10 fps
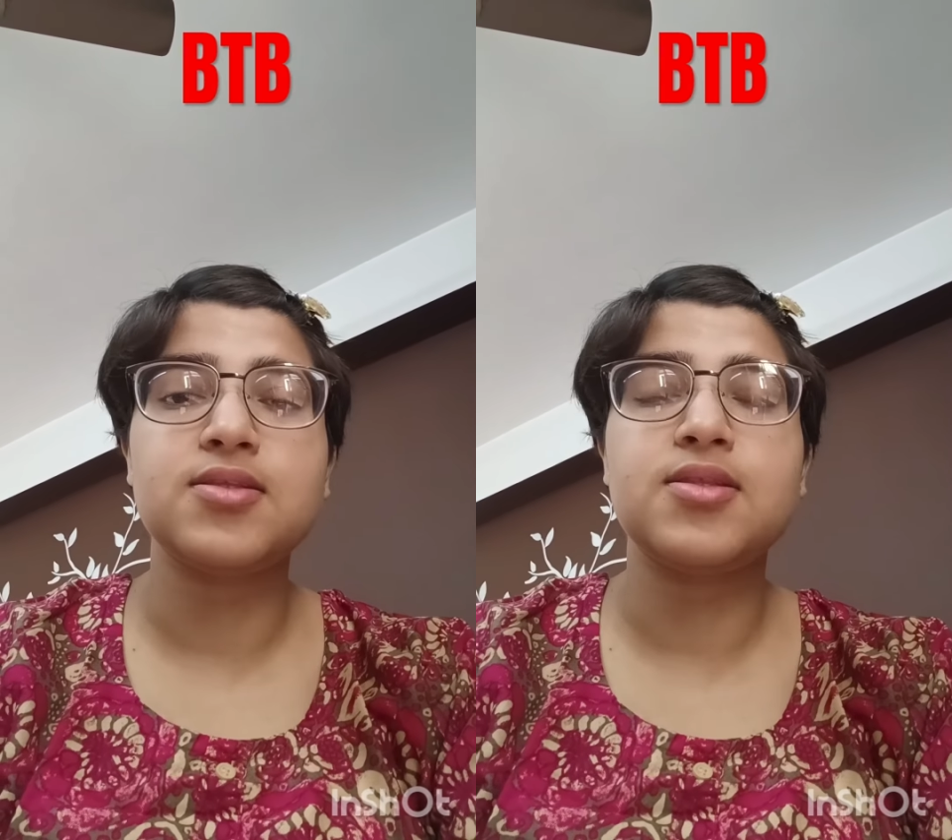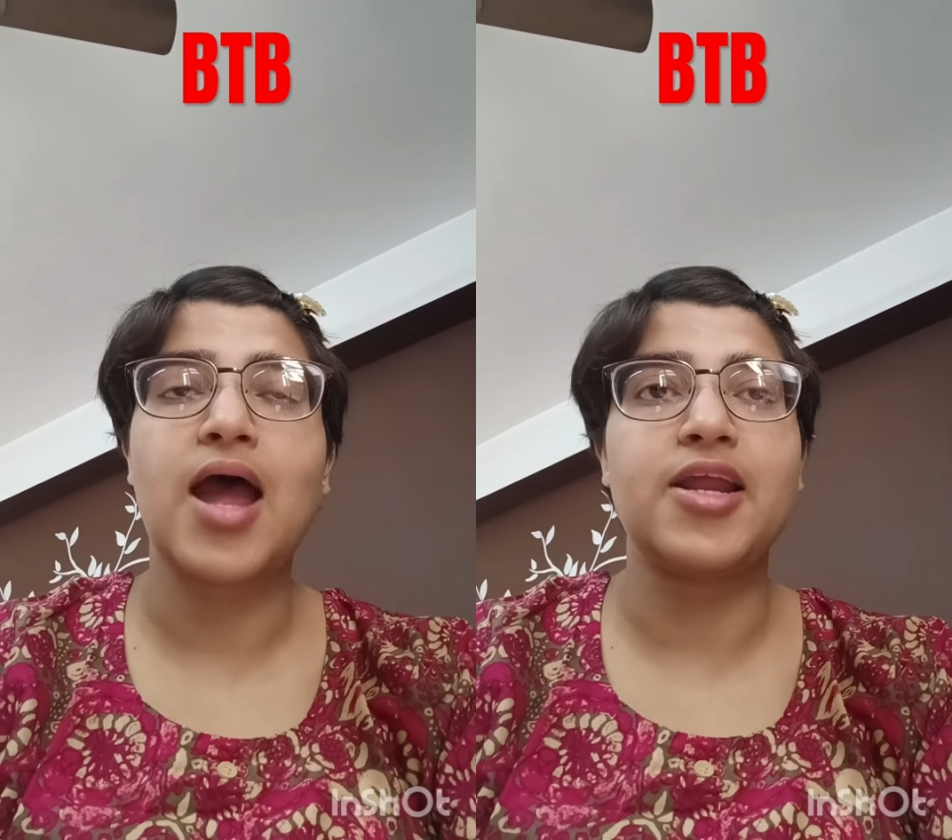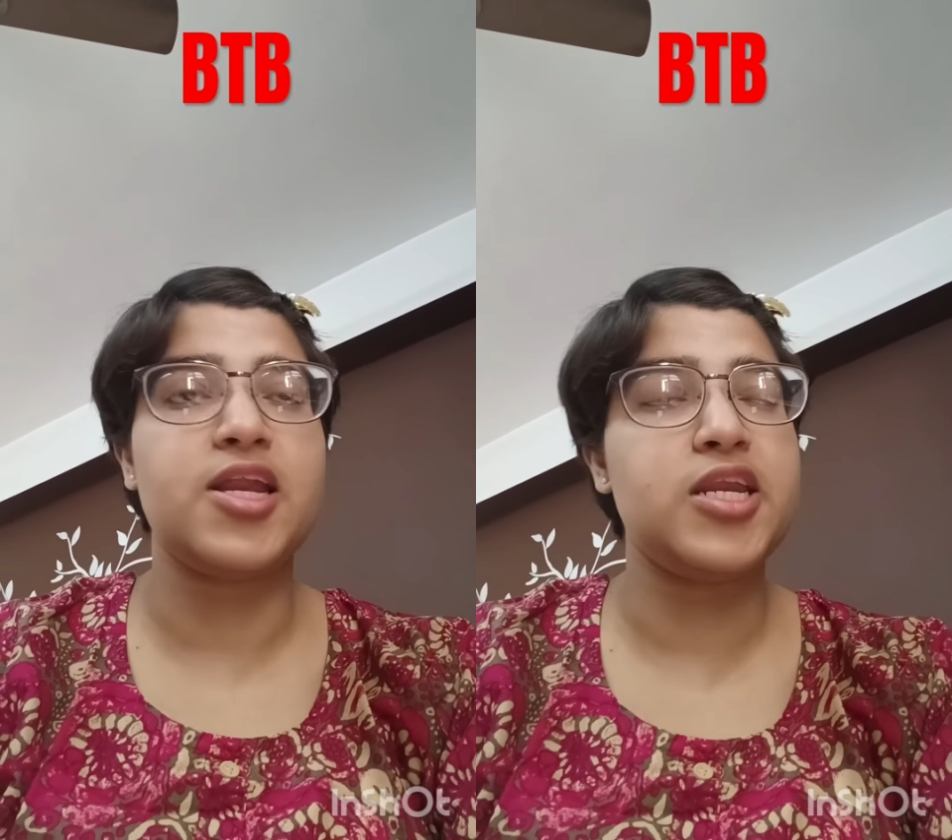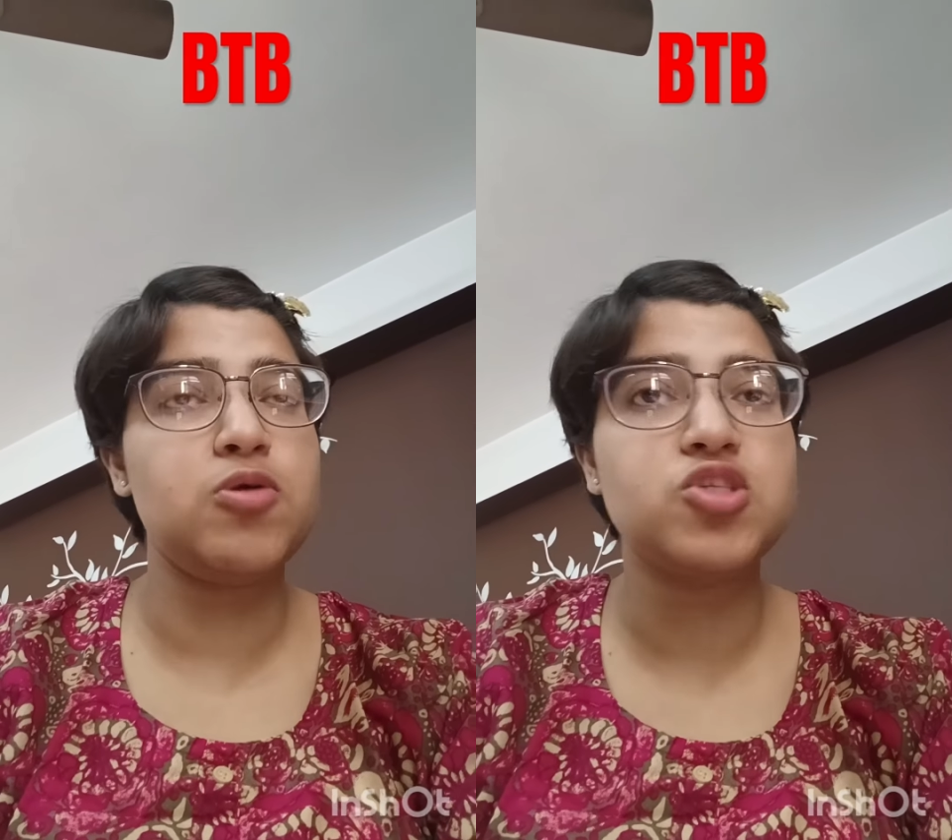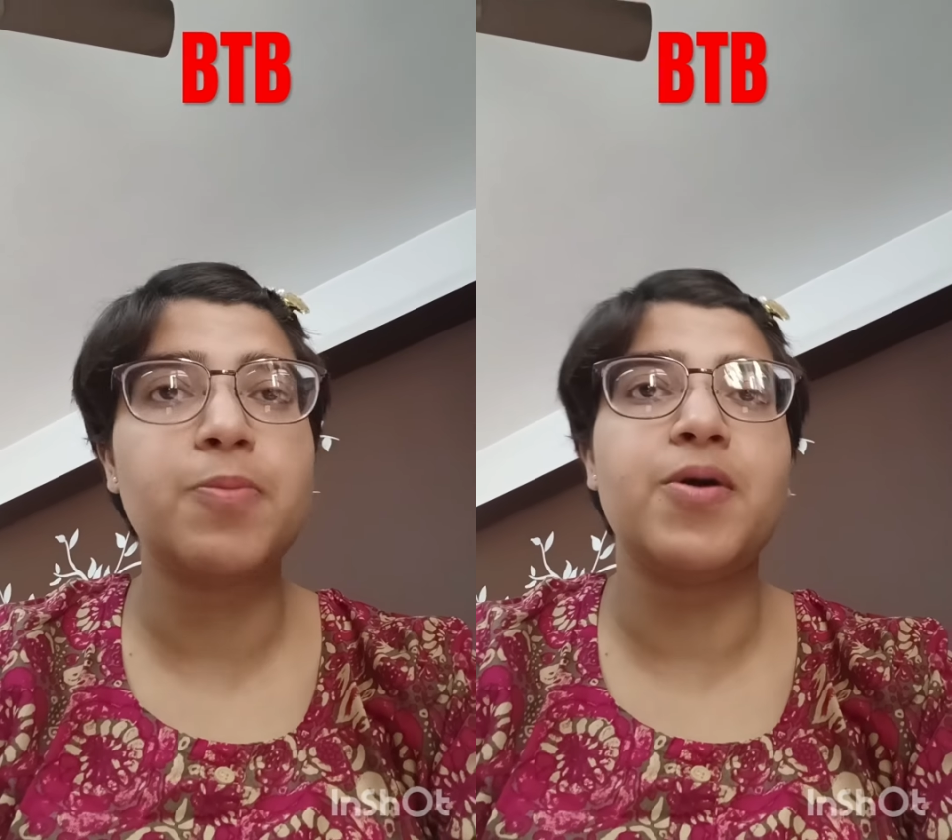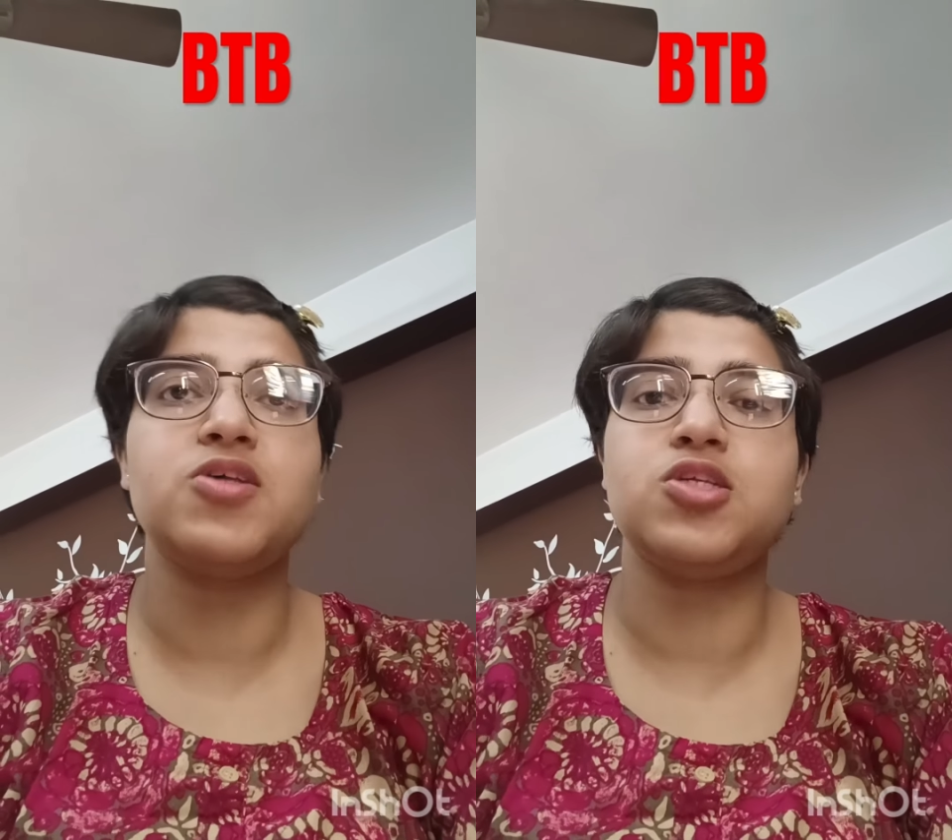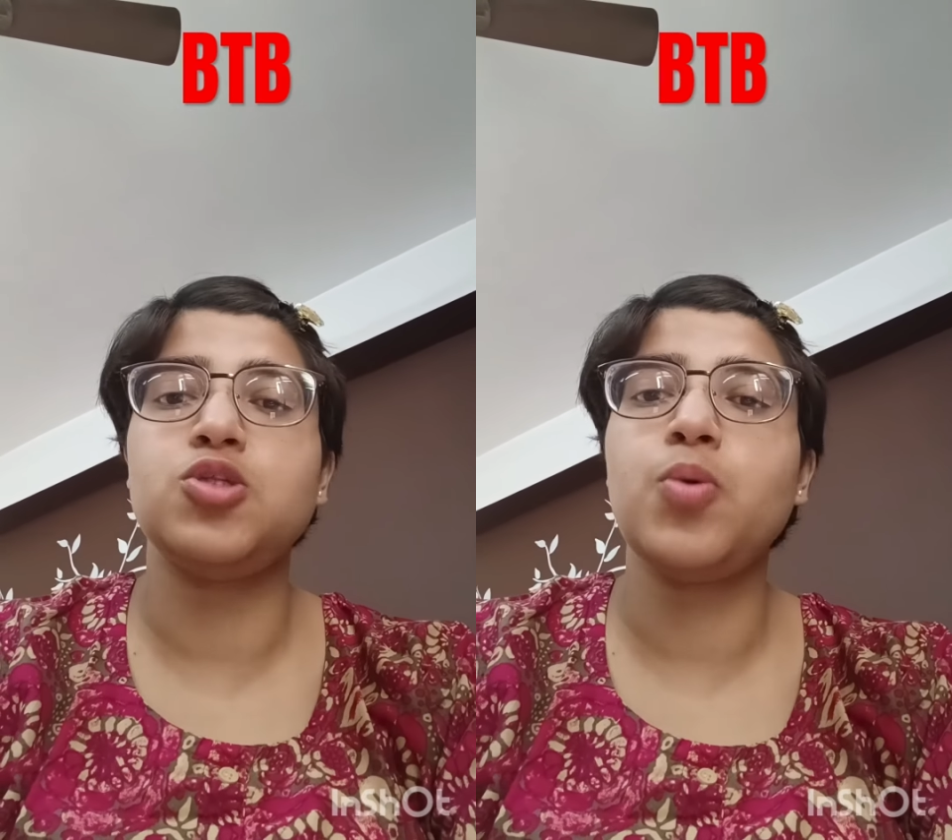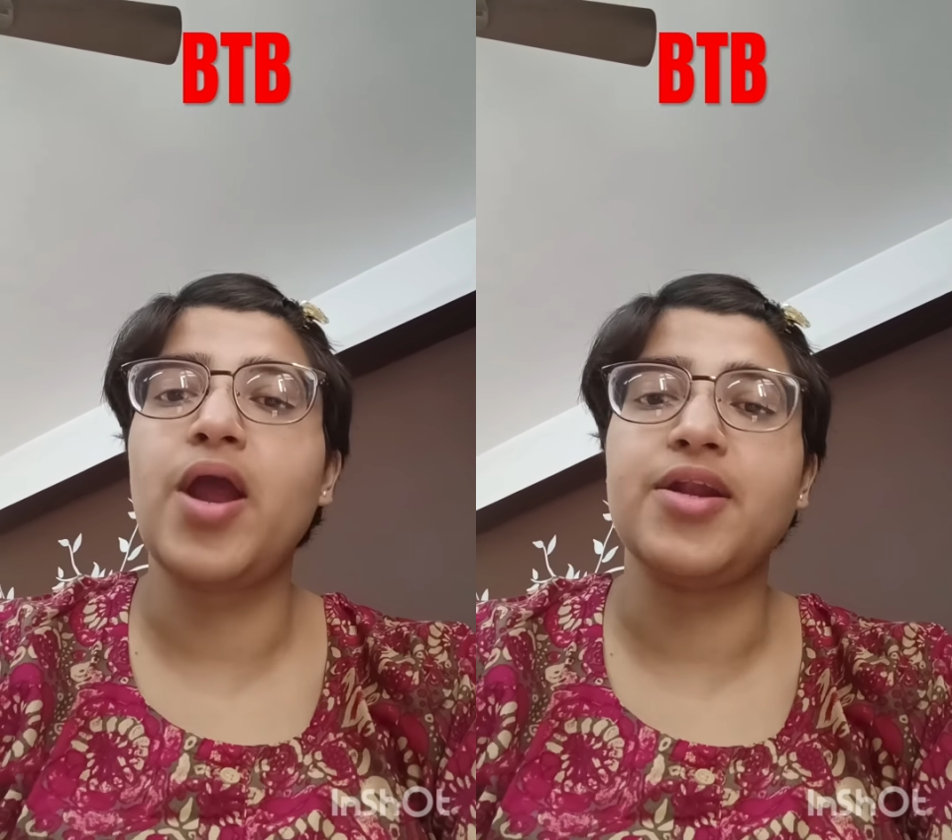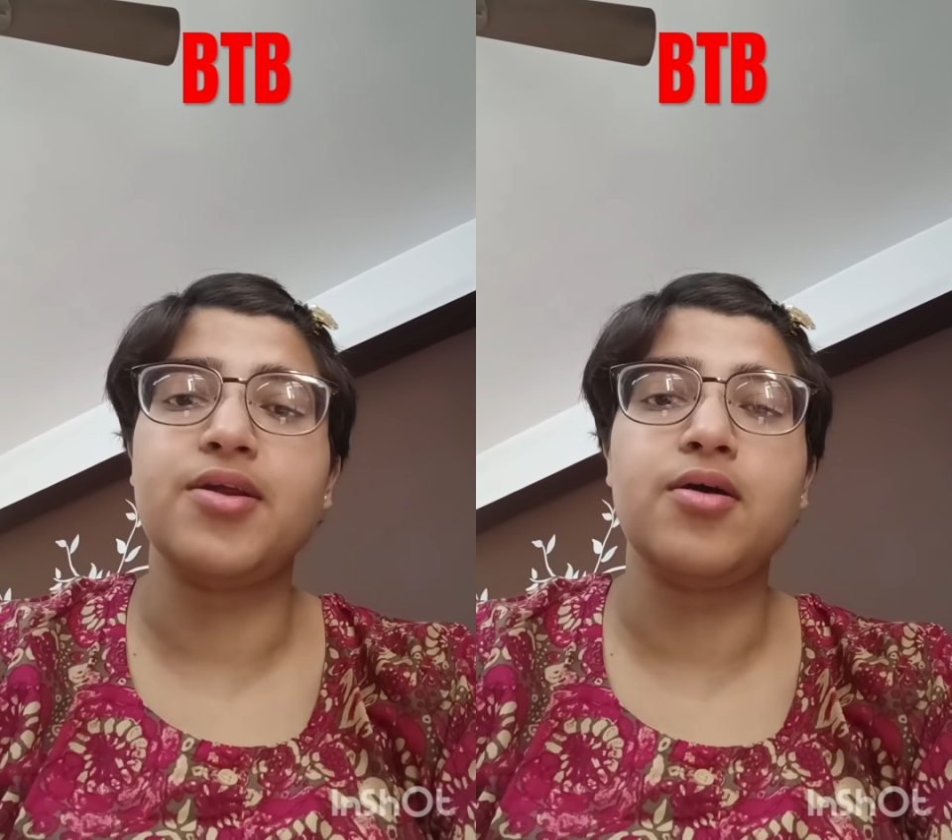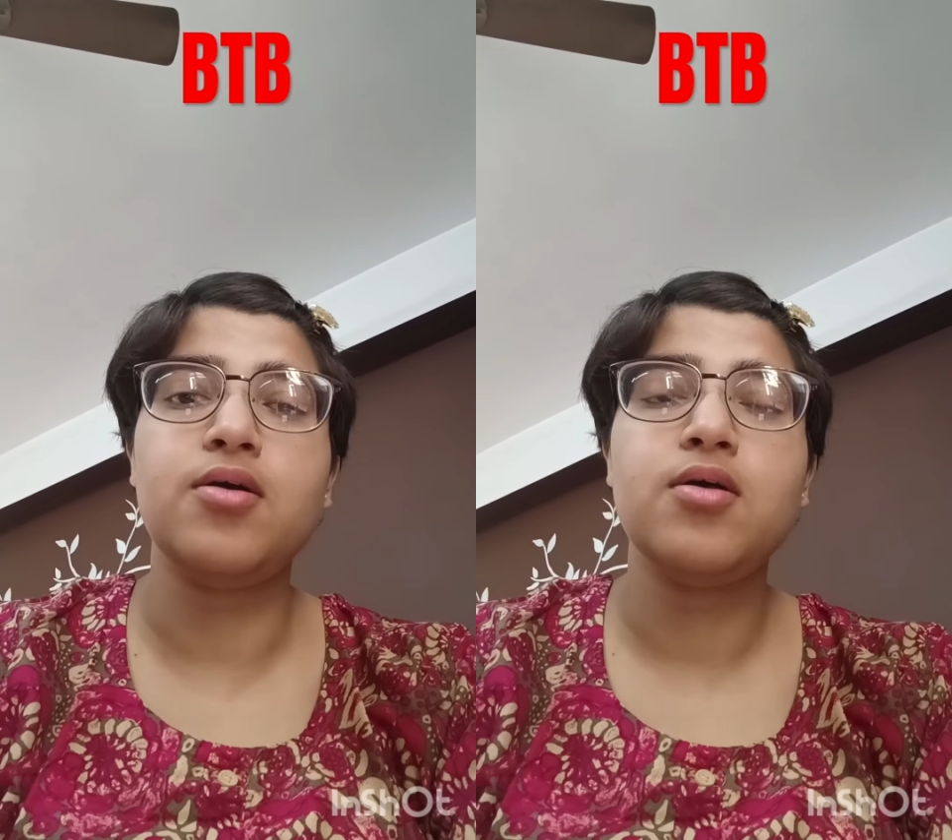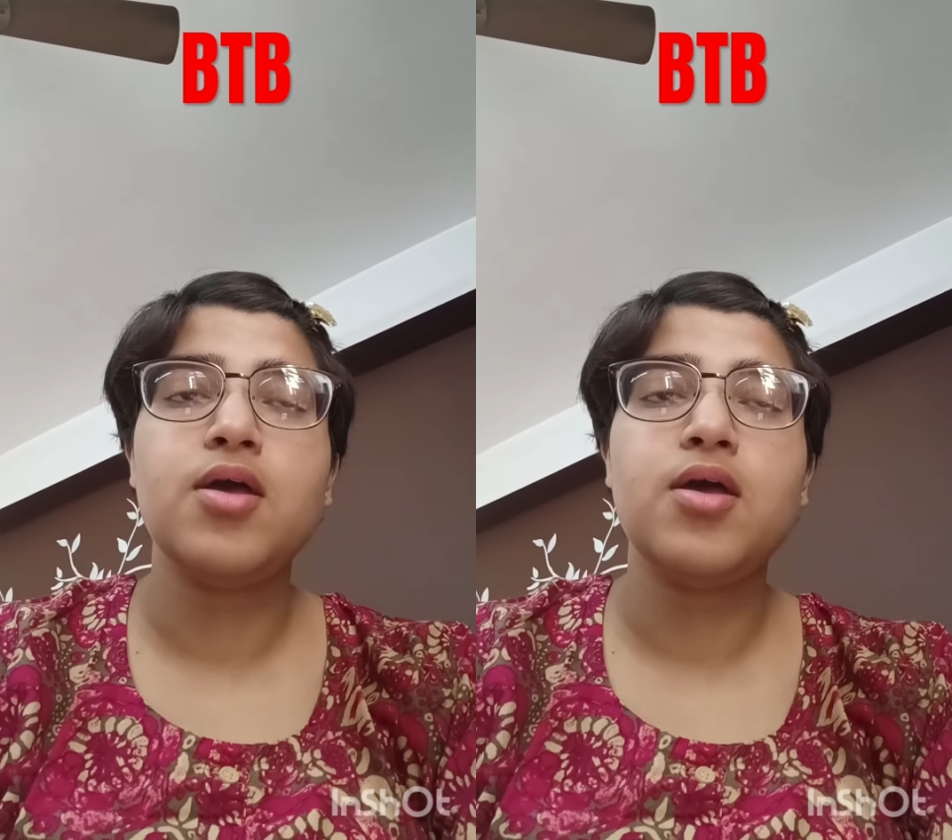that induce a person to enter